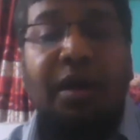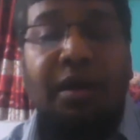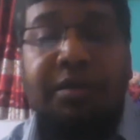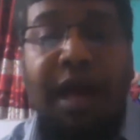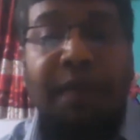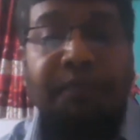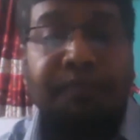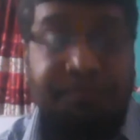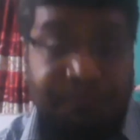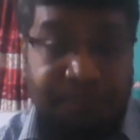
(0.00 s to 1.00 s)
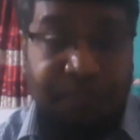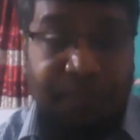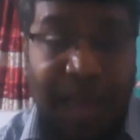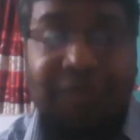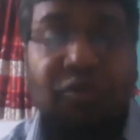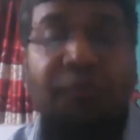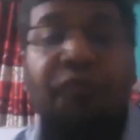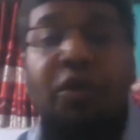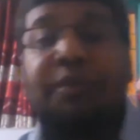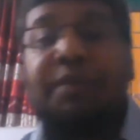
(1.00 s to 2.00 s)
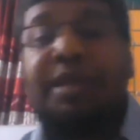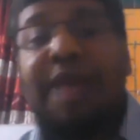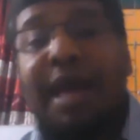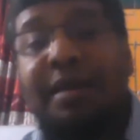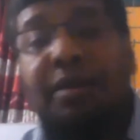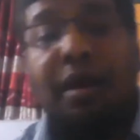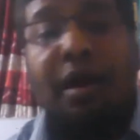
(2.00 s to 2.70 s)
the act of forgiveness, and